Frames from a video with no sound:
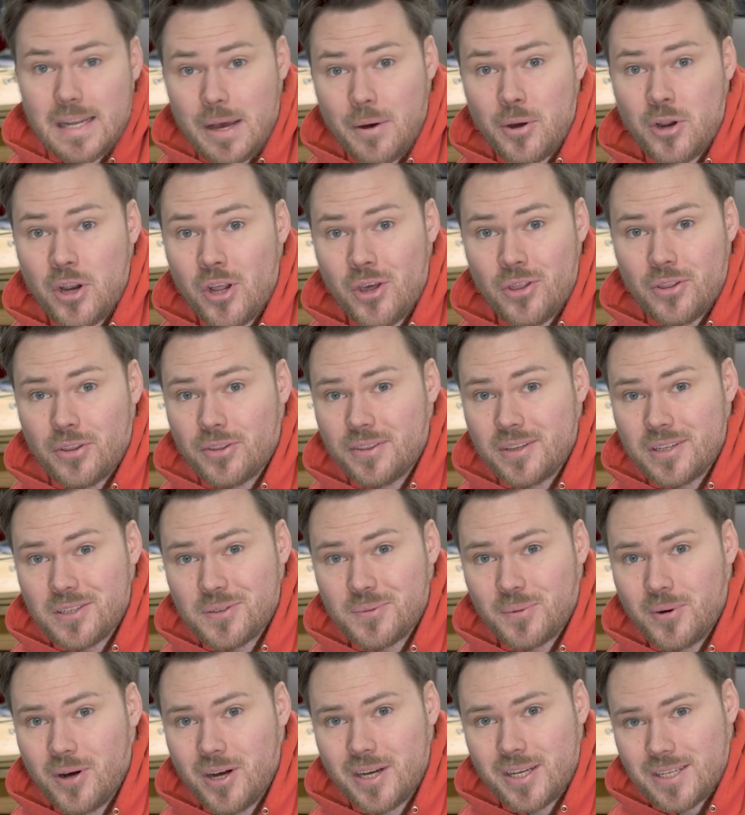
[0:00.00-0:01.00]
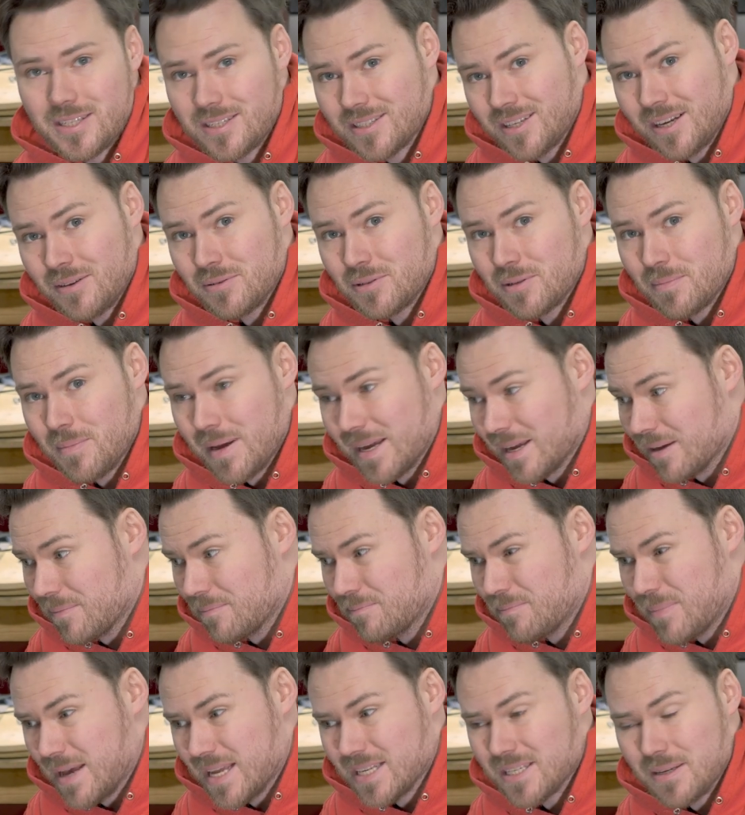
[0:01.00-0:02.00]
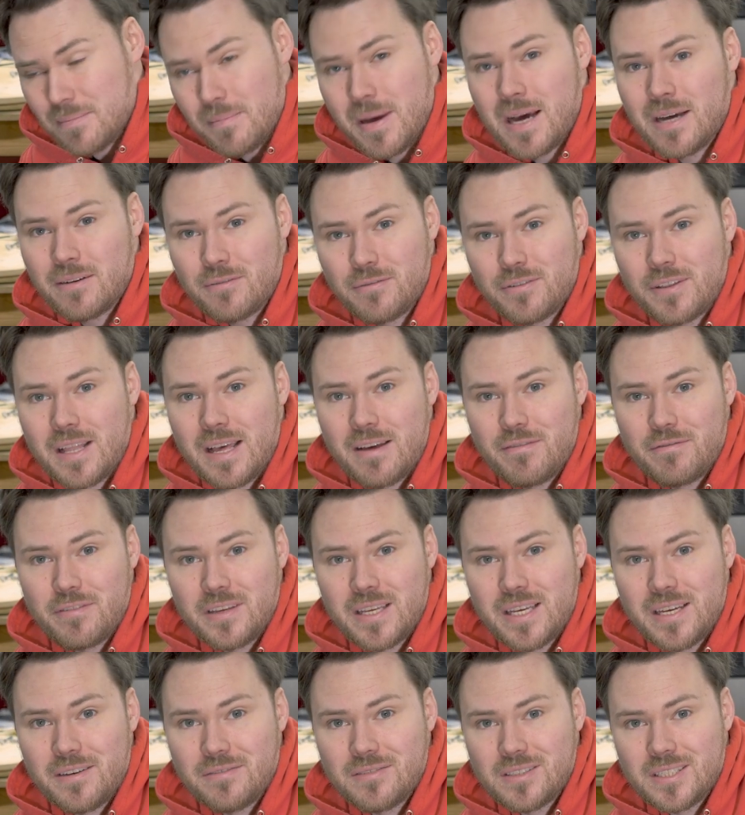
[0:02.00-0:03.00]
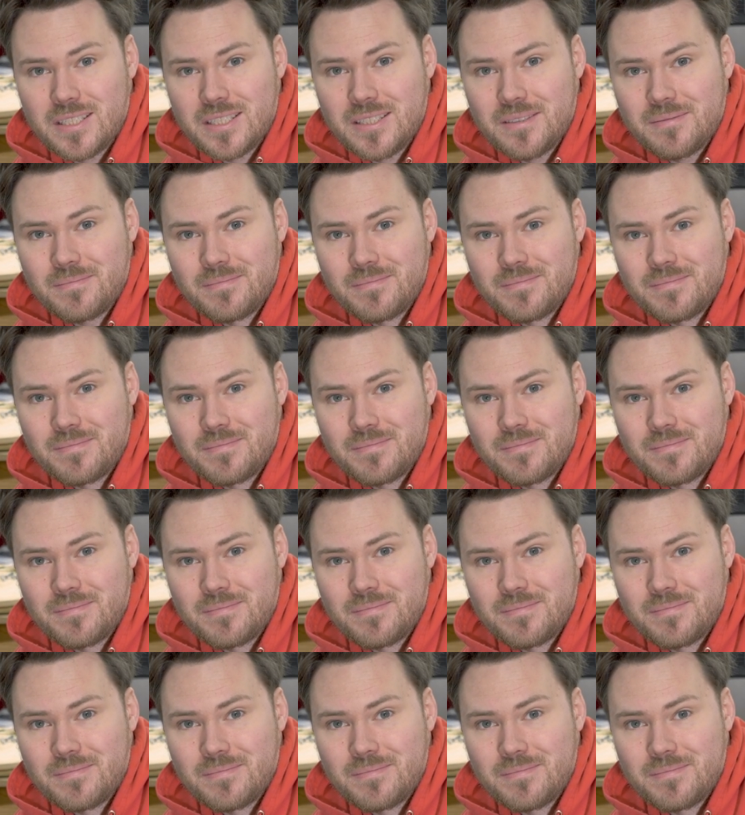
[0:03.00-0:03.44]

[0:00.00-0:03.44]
Now I know that things work, it's time to make a better mount for that VFD.